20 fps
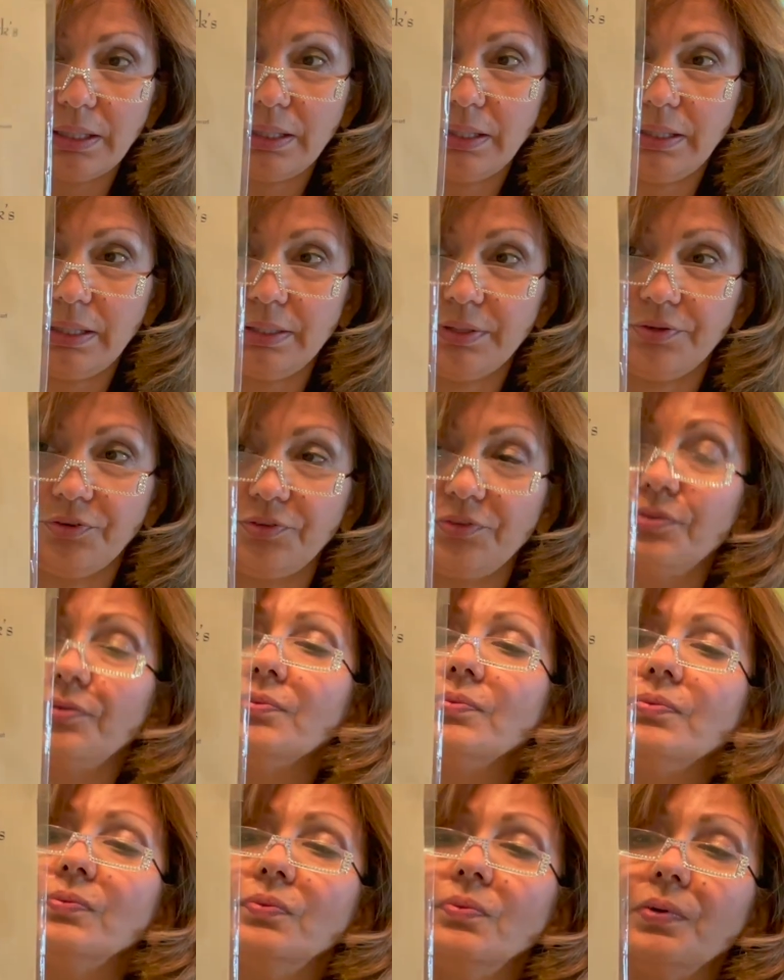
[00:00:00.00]
is
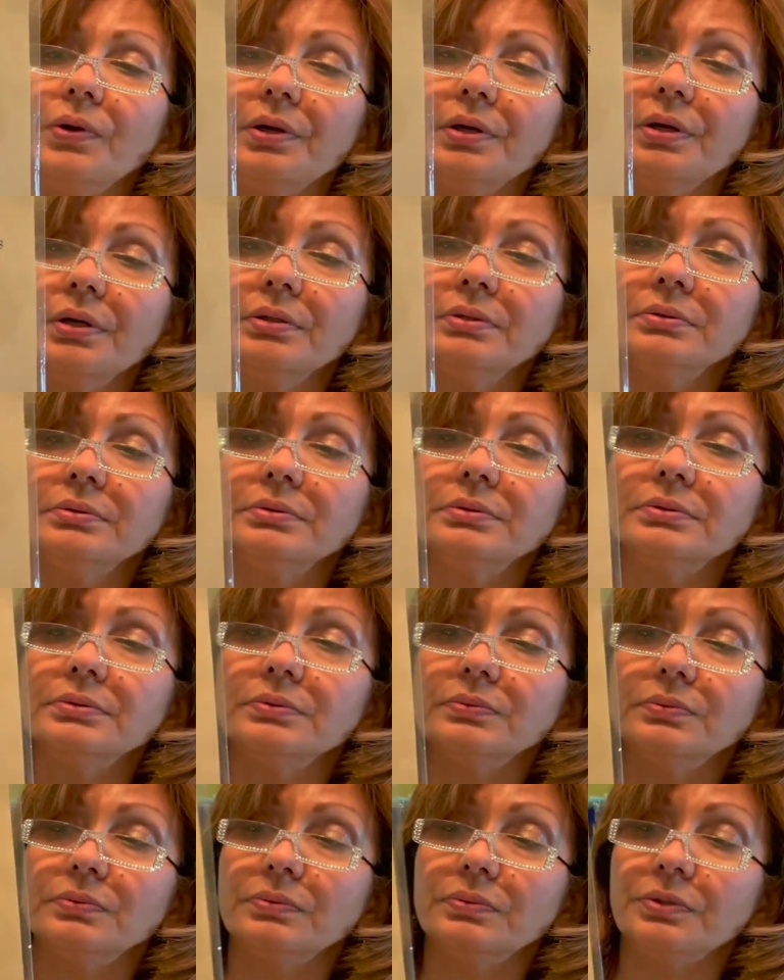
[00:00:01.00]

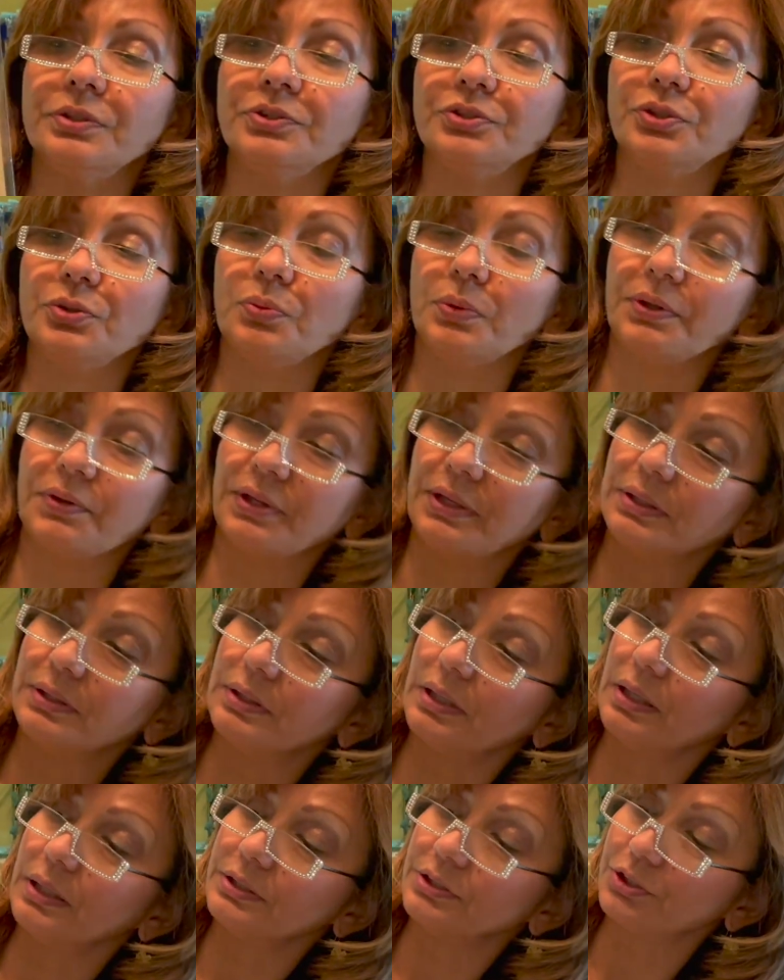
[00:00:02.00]
the one that
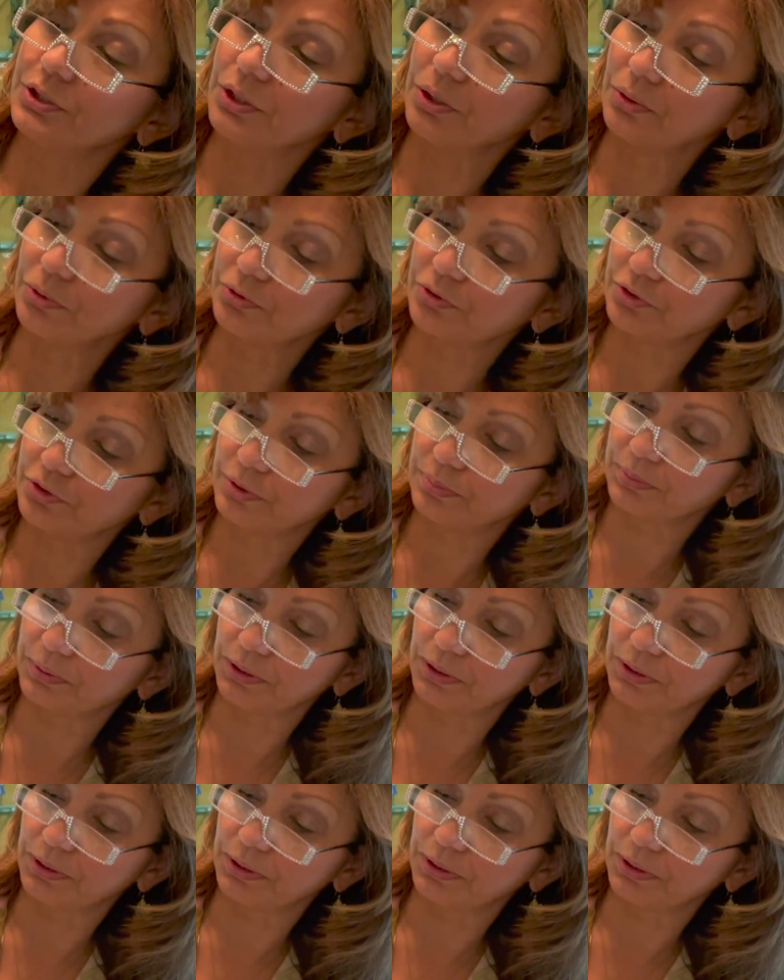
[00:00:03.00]
I chose to put